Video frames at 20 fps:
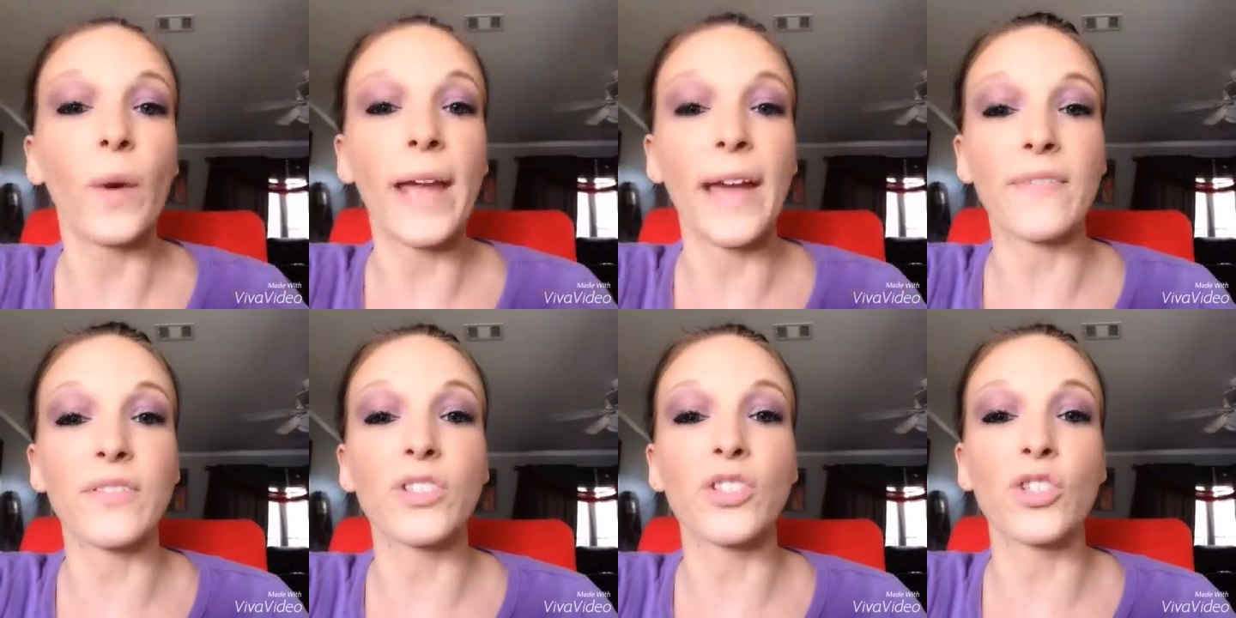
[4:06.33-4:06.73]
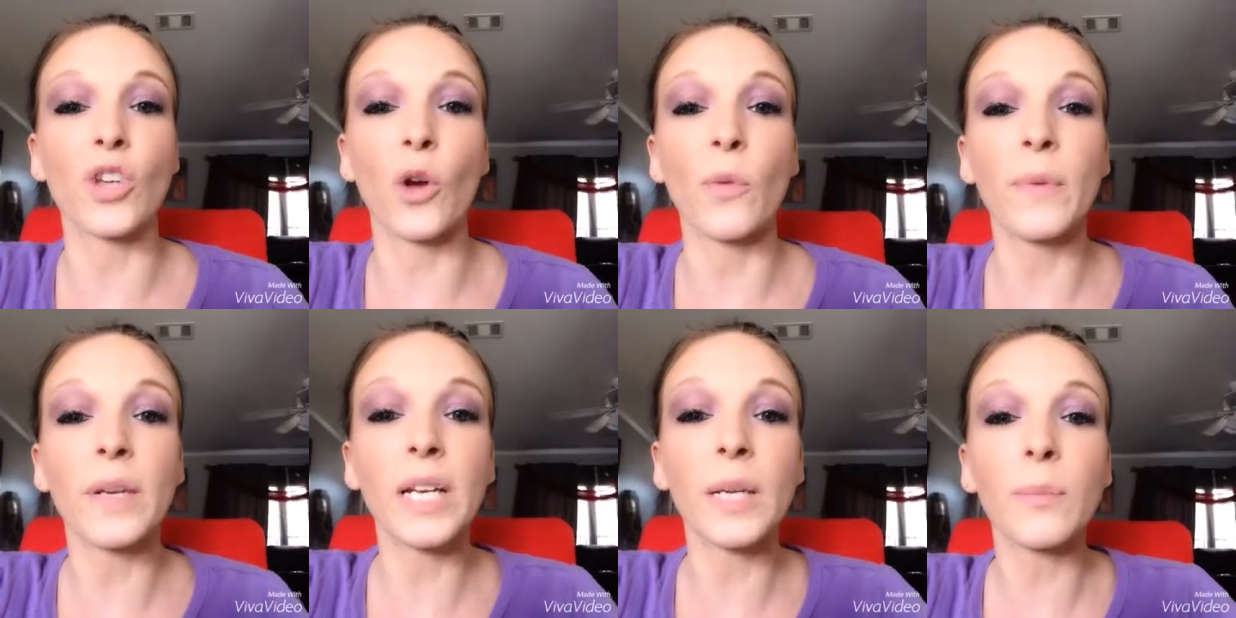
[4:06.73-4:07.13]
We have
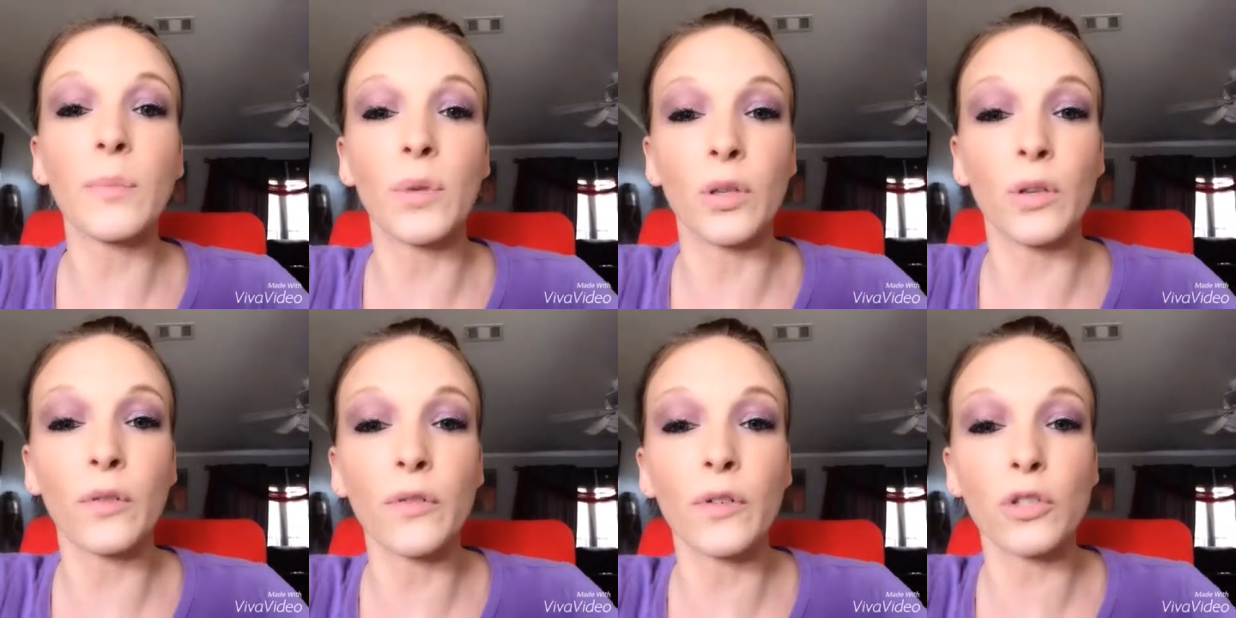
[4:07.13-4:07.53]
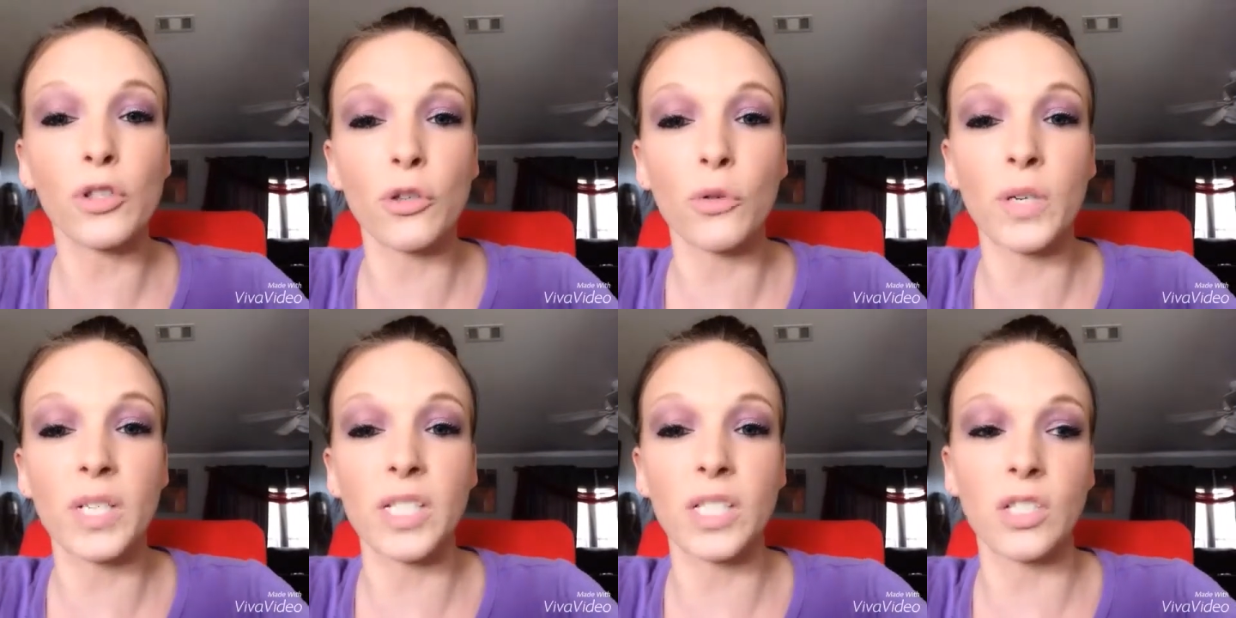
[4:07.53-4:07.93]
so many
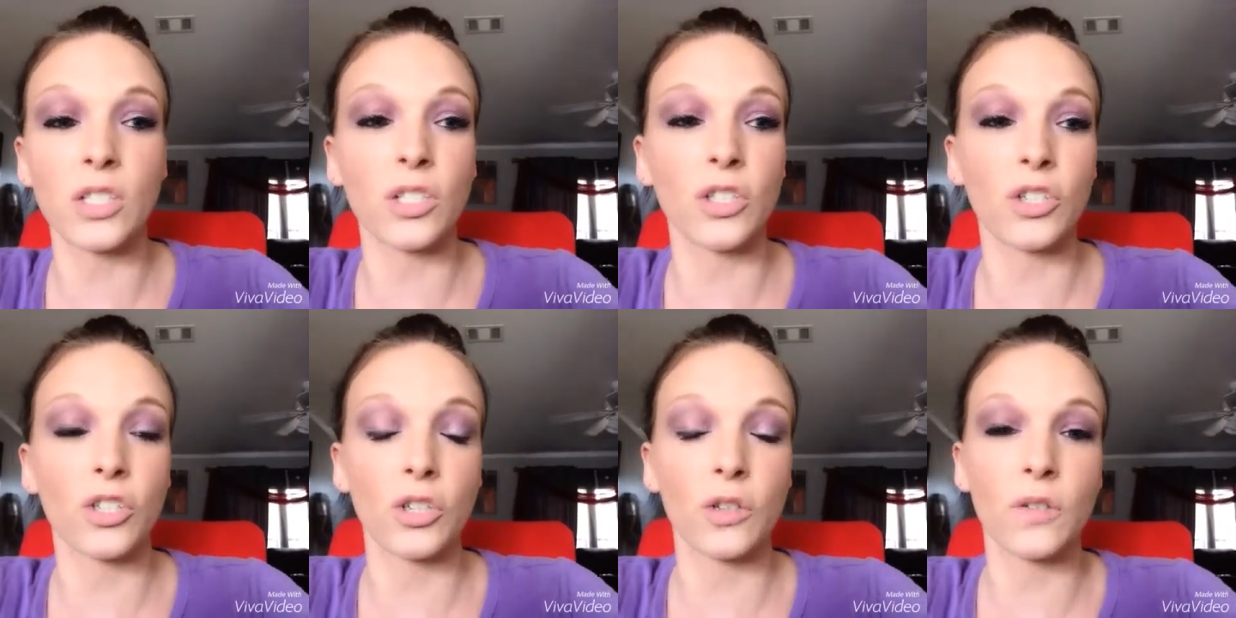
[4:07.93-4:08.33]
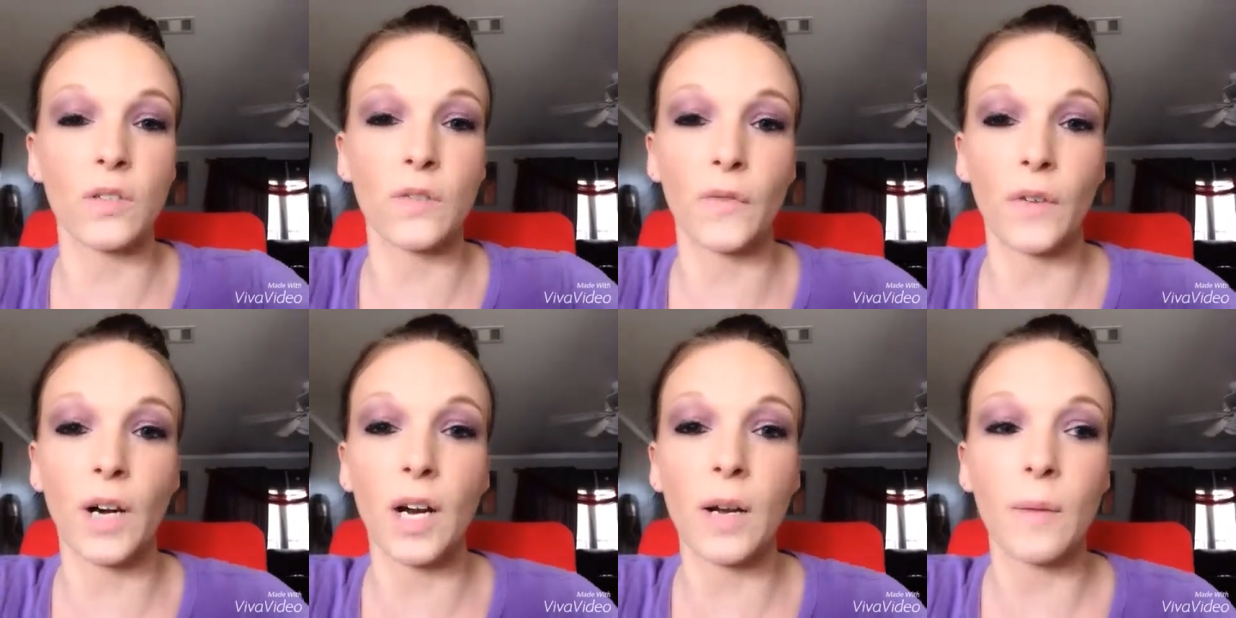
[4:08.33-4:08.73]
beautiful choices to
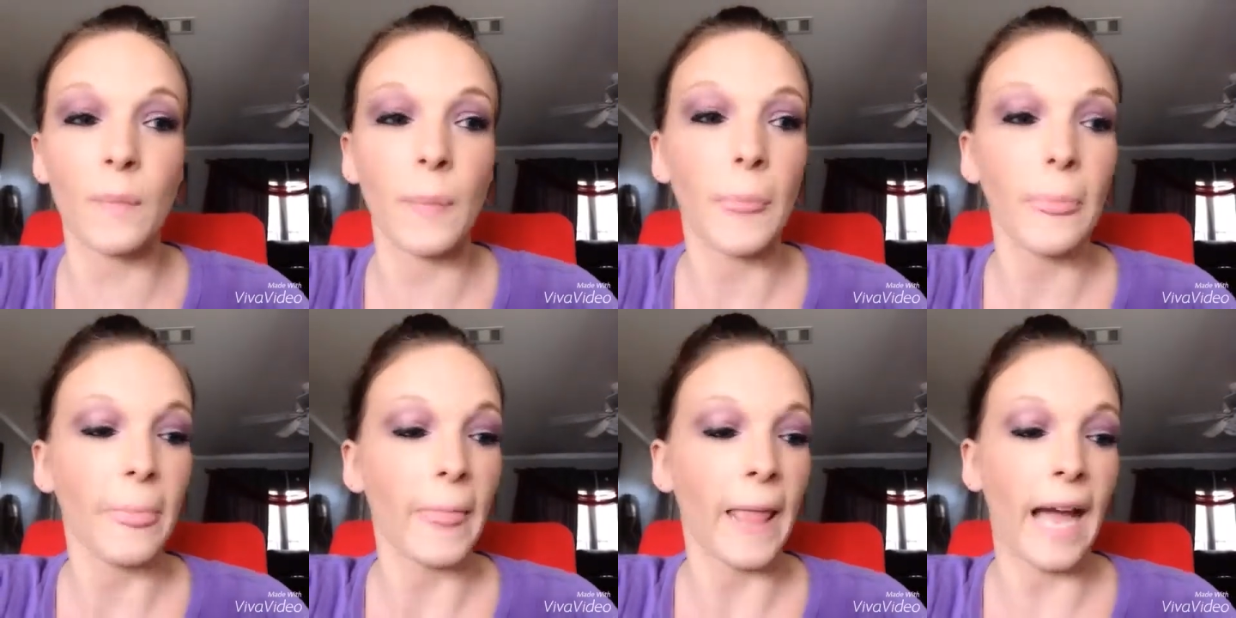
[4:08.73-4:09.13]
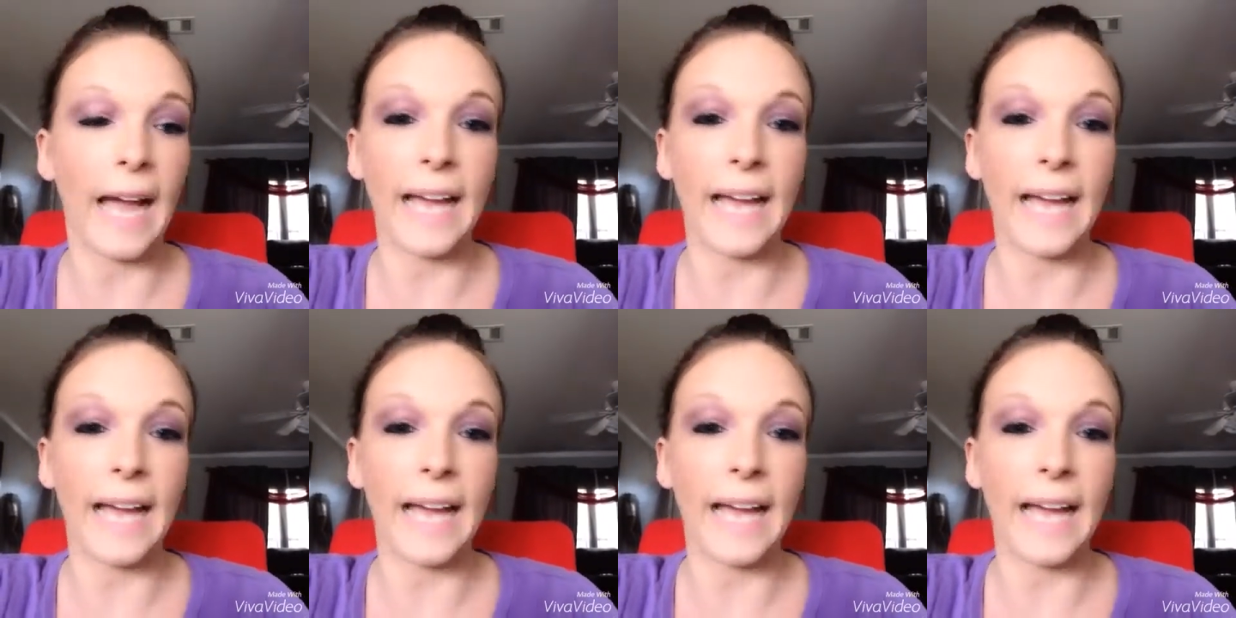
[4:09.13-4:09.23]
choose from.